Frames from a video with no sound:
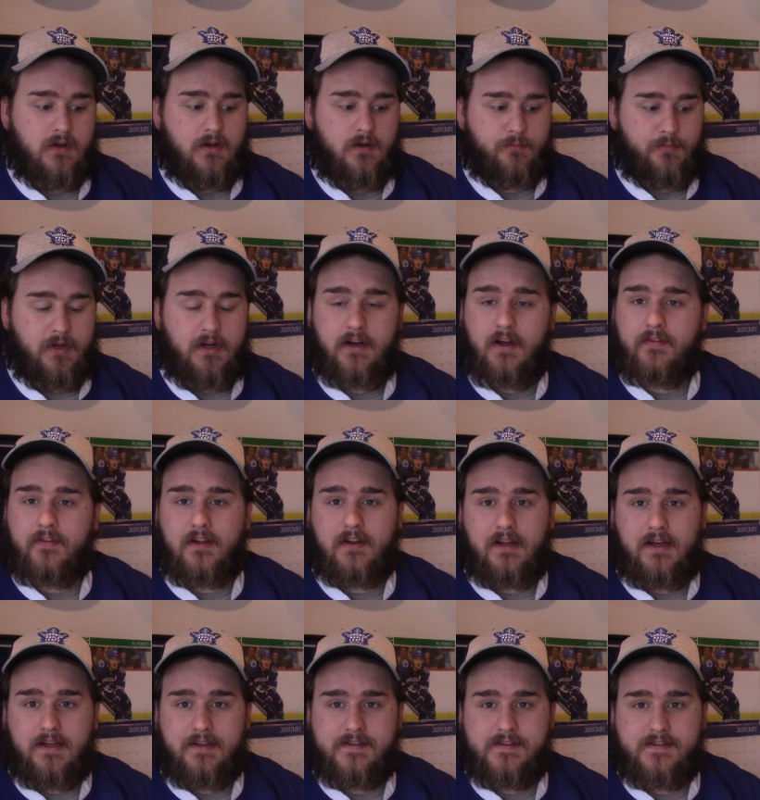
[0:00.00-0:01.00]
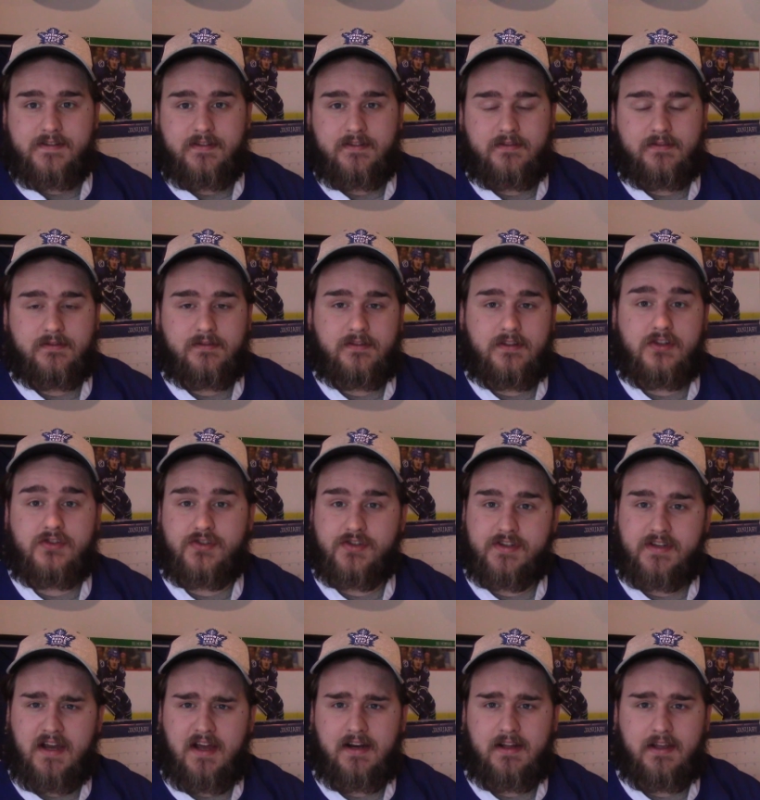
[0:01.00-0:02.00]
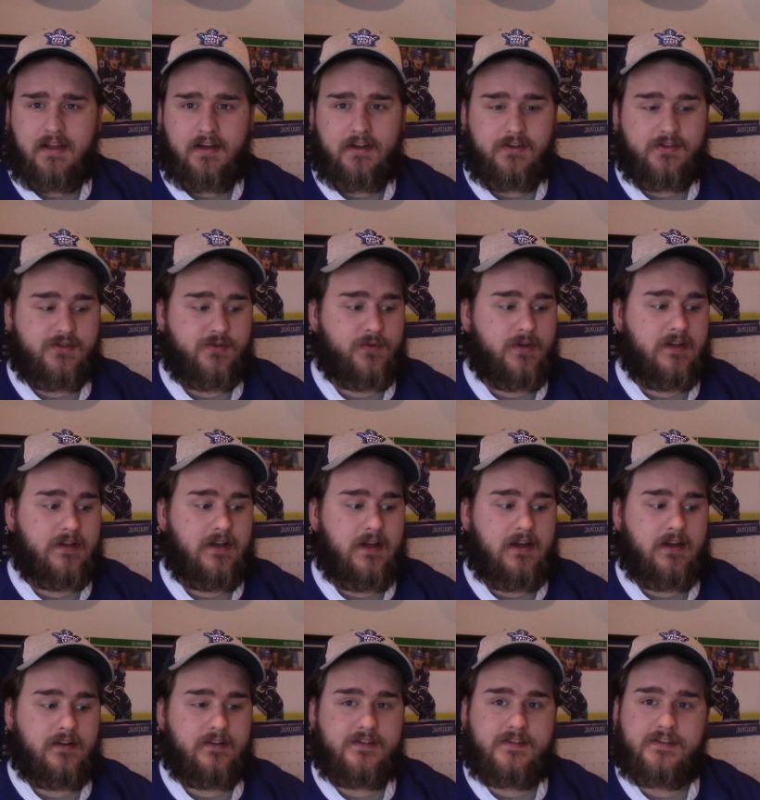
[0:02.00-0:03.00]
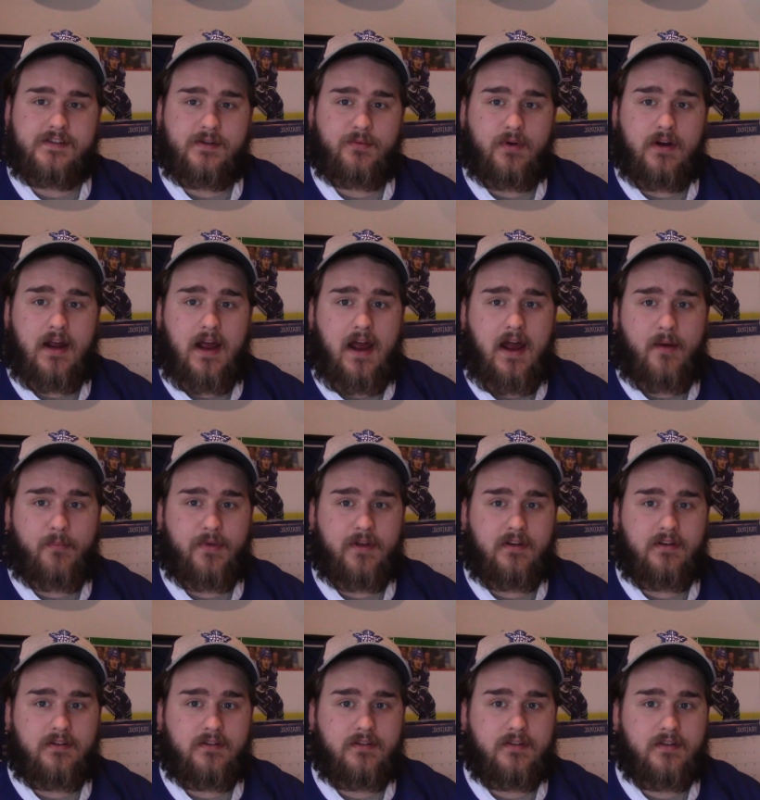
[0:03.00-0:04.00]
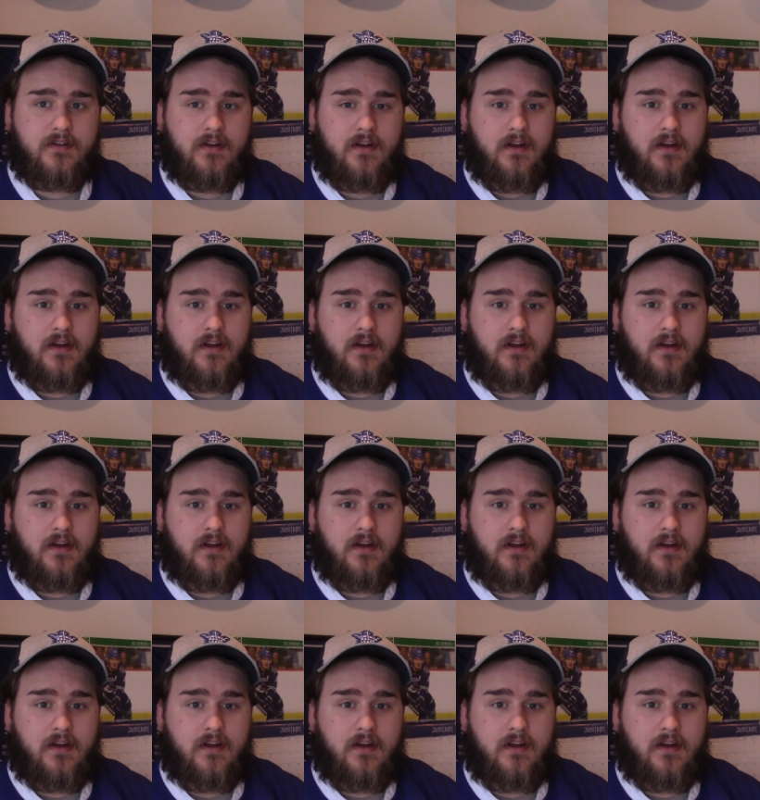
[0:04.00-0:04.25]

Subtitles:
But nonetheless, let's just kind of get into it and see what happened.